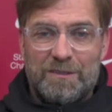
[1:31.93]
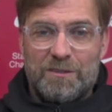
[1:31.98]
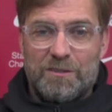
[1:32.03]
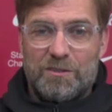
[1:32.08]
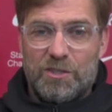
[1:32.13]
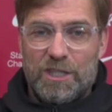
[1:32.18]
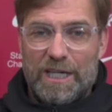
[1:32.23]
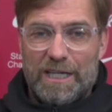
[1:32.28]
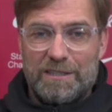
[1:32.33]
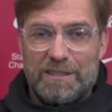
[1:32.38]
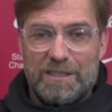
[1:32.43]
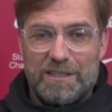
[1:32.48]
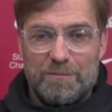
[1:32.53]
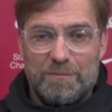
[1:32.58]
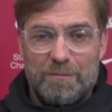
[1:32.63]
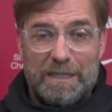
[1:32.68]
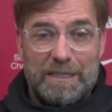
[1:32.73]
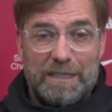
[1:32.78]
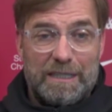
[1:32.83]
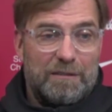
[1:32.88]

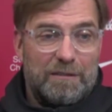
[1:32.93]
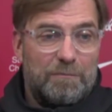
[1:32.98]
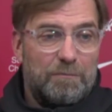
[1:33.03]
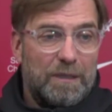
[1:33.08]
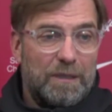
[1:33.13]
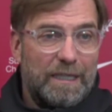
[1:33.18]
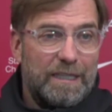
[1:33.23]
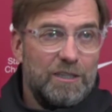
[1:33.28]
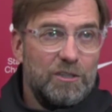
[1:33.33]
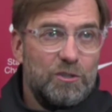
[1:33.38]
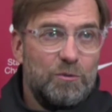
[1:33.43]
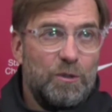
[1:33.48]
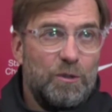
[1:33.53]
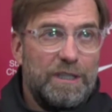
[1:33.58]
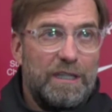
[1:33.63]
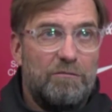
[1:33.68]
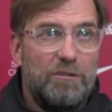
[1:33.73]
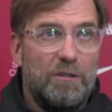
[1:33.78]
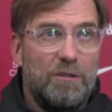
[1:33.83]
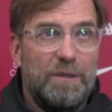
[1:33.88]
chances, money, players,
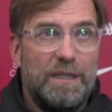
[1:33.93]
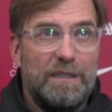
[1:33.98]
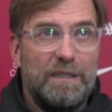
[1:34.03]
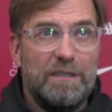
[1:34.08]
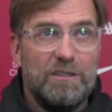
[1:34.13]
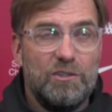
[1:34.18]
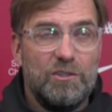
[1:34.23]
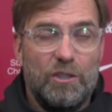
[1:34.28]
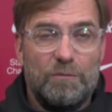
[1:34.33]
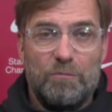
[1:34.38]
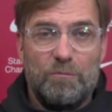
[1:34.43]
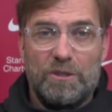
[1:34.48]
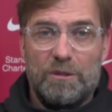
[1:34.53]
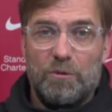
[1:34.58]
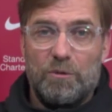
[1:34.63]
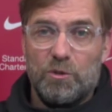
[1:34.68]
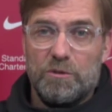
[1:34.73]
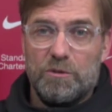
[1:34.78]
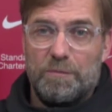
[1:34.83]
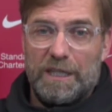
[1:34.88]
whatever, but is not the
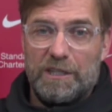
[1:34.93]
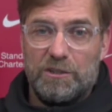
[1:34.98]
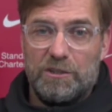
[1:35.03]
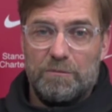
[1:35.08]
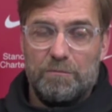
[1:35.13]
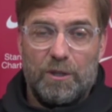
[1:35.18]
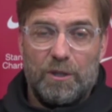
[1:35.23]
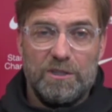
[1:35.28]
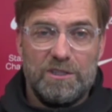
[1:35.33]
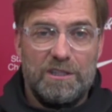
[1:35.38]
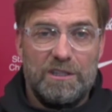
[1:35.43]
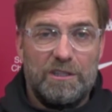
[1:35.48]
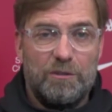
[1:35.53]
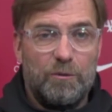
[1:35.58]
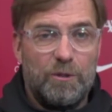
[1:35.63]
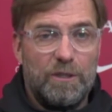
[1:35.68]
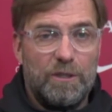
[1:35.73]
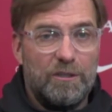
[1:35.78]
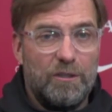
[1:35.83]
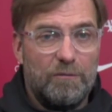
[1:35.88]
most patient person in the
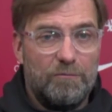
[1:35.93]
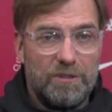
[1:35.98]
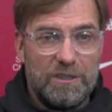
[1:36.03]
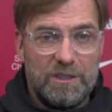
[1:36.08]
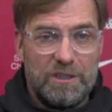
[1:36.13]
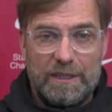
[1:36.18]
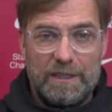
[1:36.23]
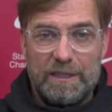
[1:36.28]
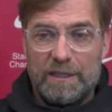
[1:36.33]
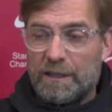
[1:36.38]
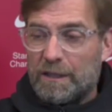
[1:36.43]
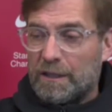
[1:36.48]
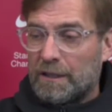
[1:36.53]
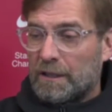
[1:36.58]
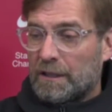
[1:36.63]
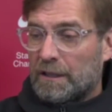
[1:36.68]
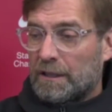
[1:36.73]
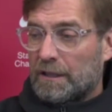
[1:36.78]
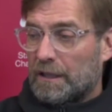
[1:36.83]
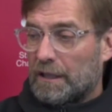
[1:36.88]
world, obviously.
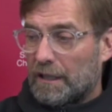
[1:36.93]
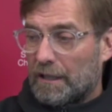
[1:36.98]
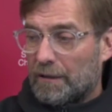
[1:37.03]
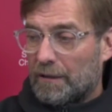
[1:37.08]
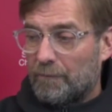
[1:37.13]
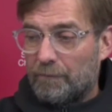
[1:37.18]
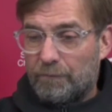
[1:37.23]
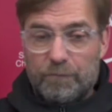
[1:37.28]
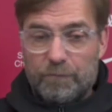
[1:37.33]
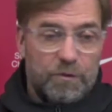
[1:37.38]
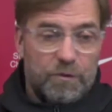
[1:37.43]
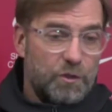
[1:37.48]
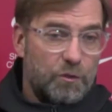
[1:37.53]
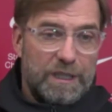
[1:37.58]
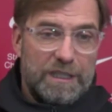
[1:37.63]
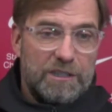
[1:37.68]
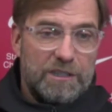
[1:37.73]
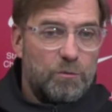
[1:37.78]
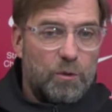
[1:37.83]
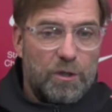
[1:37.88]
So
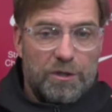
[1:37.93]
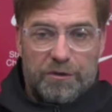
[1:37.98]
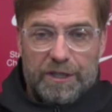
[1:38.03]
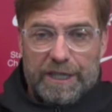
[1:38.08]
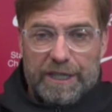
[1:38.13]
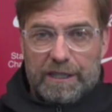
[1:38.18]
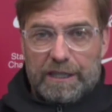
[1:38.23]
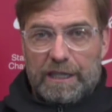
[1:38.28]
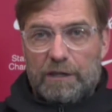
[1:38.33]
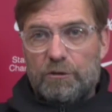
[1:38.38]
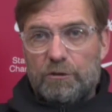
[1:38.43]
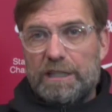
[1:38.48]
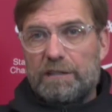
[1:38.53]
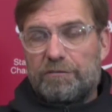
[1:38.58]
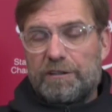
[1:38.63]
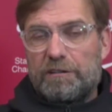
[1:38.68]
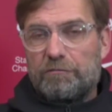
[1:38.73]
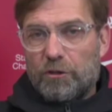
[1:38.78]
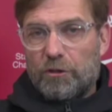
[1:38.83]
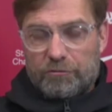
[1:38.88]
that's the one thing, and I really
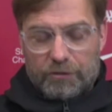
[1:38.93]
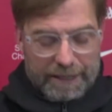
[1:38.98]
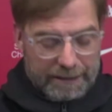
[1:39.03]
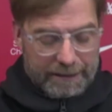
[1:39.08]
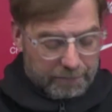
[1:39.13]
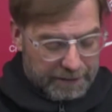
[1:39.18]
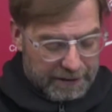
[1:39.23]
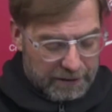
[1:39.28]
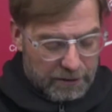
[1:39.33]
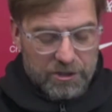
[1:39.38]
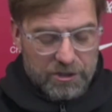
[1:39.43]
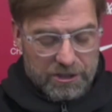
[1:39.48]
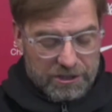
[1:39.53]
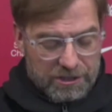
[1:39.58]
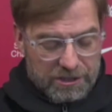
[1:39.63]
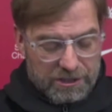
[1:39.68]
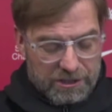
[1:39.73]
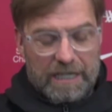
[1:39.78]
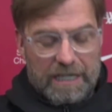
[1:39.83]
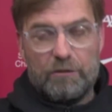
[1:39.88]
feel for Frank because he's
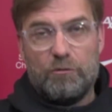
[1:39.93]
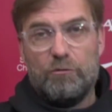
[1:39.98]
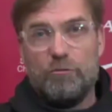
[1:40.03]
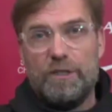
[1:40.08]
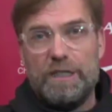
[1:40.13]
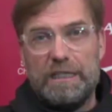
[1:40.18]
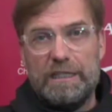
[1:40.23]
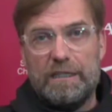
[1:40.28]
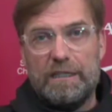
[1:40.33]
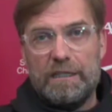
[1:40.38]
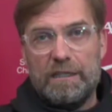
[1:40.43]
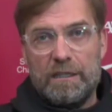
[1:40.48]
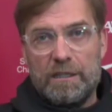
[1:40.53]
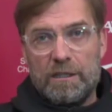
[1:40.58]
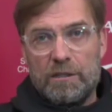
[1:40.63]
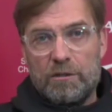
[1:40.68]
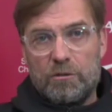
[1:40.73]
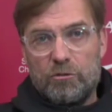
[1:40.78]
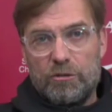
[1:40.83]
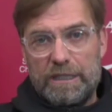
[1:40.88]
a young, really,
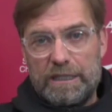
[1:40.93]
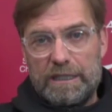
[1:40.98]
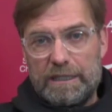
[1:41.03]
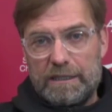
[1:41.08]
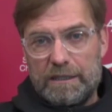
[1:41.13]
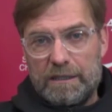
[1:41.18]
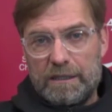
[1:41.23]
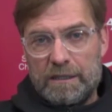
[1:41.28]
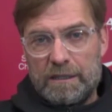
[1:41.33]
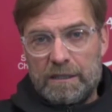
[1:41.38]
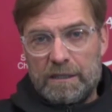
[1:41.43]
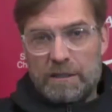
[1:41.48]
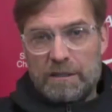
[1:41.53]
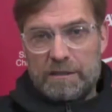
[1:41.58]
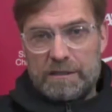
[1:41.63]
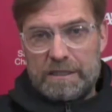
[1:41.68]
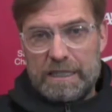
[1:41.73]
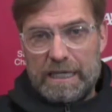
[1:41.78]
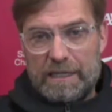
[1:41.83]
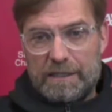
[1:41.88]
really
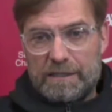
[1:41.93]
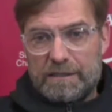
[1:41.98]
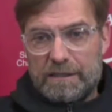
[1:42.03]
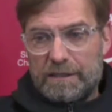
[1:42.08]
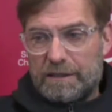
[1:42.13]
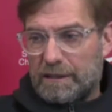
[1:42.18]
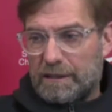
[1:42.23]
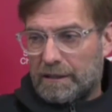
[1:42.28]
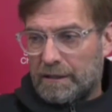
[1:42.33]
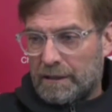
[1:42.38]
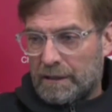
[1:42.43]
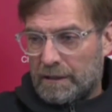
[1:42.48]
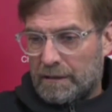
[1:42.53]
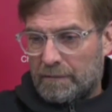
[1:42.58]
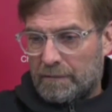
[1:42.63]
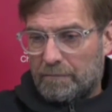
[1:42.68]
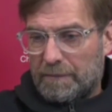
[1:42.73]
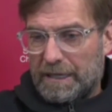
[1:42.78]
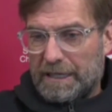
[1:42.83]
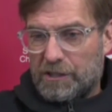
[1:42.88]
talented
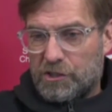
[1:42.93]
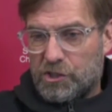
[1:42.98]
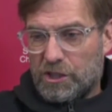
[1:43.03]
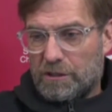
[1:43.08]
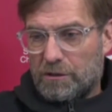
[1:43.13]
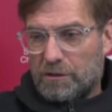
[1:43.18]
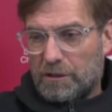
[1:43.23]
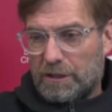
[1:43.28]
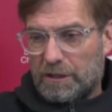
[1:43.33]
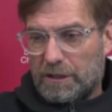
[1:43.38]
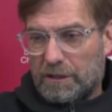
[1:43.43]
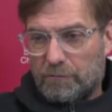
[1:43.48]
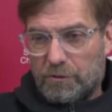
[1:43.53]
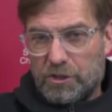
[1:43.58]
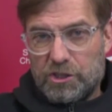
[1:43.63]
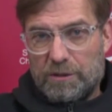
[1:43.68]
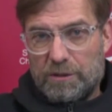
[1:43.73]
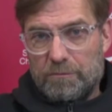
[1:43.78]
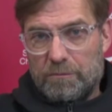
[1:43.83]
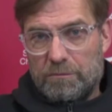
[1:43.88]
manager, and I wish
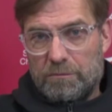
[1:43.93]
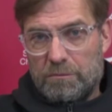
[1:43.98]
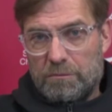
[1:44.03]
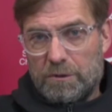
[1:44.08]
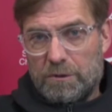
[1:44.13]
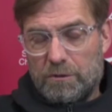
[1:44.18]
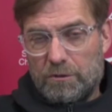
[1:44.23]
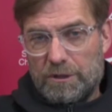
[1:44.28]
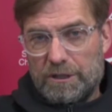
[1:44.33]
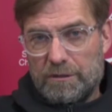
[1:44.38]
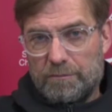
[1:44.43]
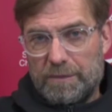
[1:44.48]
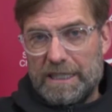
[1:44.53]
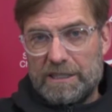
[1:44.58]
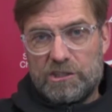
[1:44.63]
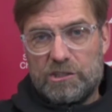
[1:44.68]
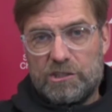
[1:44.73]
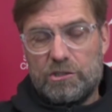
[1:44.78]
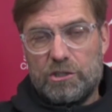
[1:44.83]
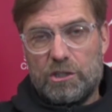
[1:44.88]
him only the
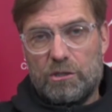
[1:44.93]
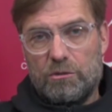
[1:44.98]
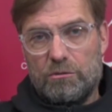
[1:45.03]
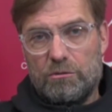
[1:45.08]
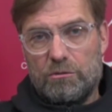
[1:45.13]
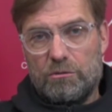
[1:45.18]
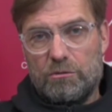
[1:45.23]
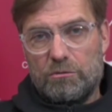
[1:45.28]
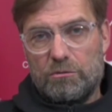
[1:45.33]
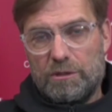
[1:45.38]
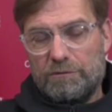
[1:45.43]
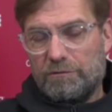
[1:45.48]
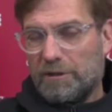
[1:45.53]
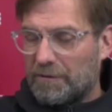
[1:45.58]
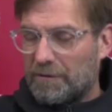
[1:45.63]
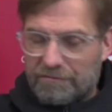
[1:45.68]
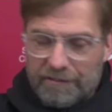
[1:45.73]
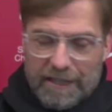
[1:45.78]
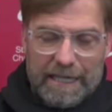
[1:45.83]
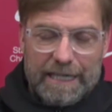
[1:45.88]
best. So he will
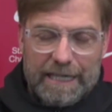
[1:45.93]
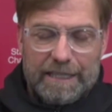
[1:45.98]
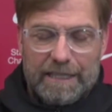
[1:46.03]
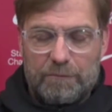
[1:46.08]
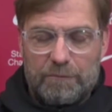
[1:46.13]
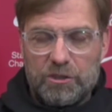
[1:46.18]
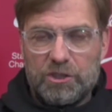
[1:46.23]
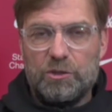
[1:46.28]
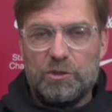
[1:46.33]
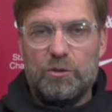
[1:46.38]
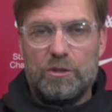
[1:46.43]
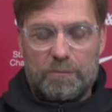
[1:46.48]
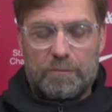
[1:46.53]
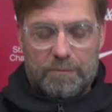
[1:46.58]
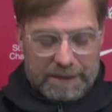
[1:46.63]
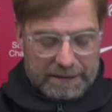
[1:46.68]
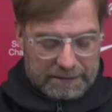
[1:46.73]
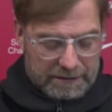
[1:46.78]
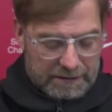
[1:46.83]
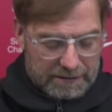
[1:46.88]
be fine, I'm sure,
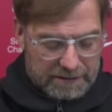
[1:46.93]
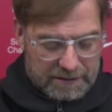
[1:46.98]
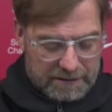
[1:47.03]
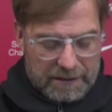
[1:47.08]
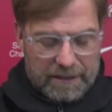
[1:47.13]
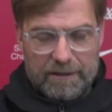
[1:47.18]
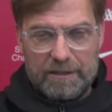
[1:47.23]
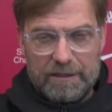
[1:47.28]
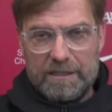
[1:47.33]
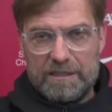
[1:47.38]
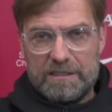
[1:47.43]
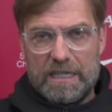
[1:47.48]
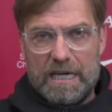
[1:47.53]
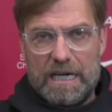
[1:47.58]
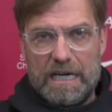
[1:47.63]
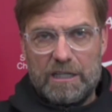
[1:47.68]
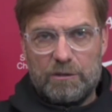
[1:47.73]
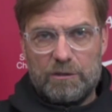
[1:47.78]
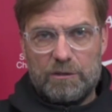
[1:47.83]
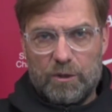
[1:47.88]
but it's a
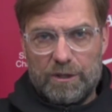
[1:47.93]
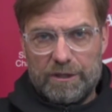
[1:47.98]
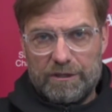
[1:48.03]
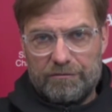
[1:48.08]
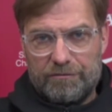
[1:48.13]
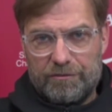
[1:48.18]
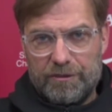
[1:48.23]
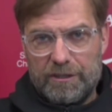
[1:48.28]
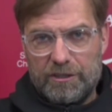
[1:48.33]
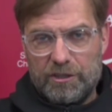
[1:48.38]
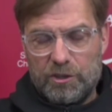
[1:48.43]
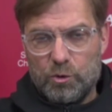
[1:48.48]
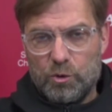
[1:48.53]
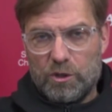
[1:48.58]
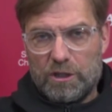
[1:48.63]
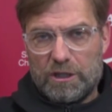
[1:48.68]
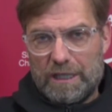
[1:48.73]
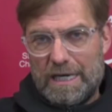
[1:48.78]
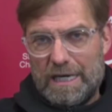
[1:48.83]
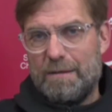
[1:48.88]
hard one if it
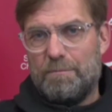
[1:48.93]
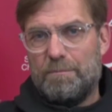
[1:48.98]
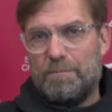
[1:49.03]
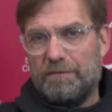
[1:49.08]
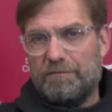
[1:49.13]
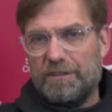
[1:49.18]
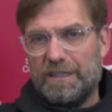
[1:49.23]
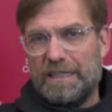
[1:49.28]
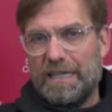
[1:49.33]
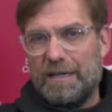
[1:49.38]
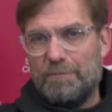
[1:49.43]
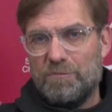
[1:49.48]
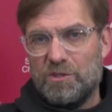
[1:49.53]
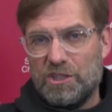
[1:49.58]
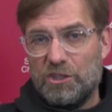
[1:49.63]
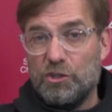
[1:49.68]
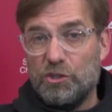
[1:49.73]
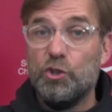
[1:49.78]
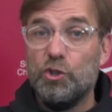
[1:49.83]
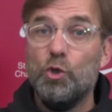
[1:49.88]

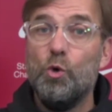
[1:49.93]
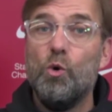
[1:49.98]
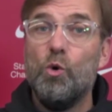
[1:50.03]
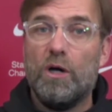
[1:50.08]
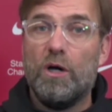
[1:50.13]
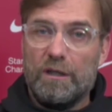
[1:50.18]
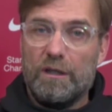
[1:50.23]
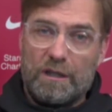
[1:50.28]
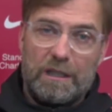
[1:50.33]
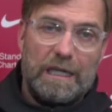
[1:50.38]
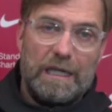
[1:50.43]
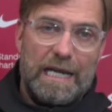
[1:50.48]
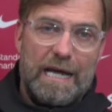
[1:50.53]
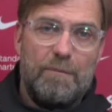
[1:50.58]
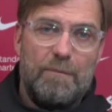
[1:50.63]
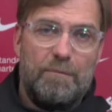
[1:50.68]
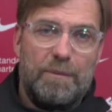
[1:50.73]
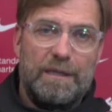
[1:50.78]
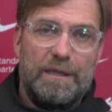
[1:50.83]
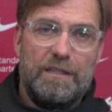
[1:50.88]
happens in your
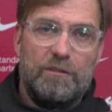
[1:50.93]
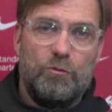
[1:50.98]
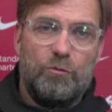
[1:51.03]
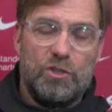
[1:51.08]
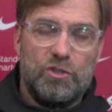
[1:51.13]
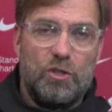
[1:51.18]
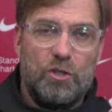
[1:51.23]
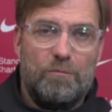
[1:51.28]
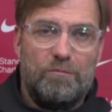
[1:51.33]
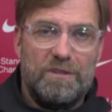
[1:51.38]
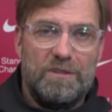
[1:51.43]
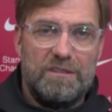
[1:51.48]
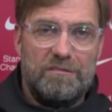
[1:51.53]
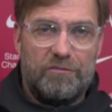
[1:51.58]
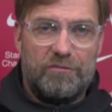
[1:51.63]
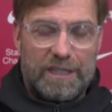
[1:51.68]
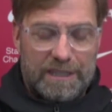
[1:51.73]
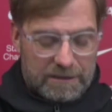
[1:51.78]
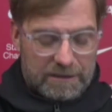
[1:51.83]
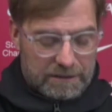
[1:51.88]
club, and it was obviously
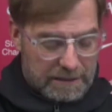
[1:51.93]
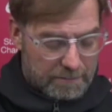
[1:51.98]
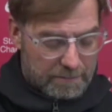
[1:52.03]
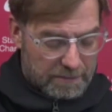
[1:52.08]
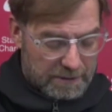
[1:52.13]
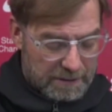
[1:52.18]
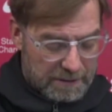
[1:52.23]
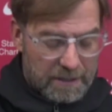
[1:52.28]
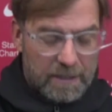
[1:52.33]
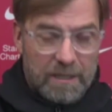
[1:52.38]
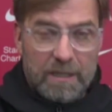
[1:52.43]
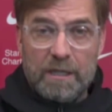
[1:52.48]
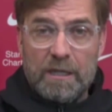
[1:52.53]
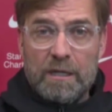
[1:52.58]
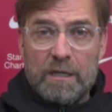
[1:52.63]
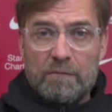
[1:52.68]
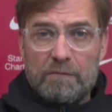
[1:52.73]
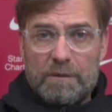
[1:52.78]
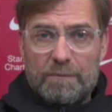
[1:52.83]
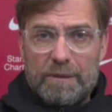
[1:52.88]
Frank's club.
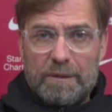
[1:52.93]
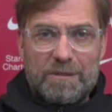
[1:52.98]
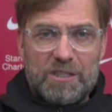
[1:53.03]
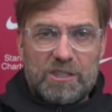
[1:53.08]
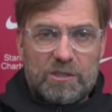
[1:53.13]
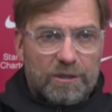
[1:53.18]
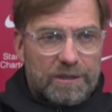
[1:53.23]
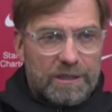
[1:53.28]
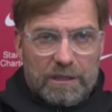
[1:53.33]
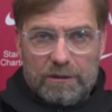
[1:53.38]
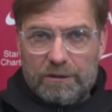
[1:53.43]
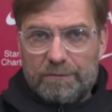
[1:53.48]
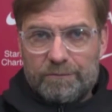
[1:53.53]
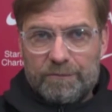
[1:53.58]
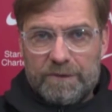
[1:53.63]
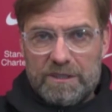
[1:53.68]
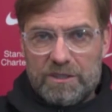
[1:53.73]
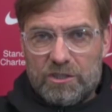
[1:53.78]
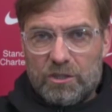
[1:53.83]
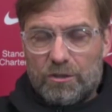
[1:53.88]
But maybe it's good now.
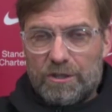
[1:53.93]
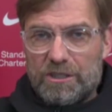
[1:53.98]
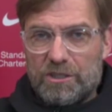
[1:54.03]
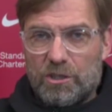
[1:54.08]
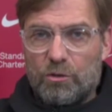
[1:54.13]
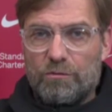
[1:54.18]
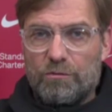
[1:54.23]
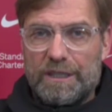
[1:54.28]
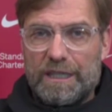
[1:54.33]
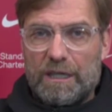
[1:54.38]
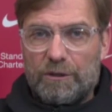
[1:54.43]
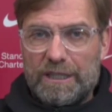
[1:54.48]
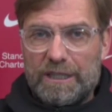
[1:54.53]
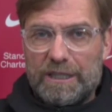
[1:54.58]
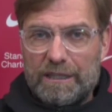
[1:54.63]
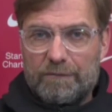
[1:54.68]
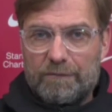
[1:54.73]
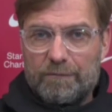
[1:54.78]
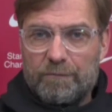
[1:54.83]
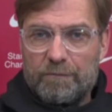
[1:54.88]
The story is over. Now he can